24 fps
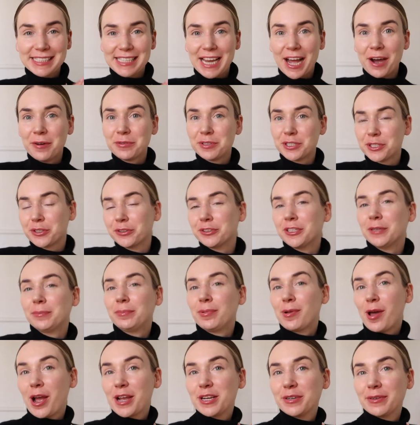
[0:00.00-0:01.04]
Now I'm just going to
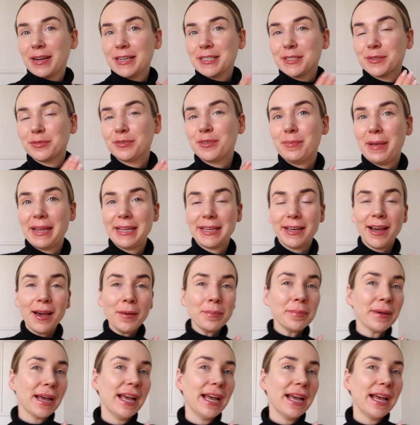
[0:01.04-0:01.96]
apply the rest of the makeup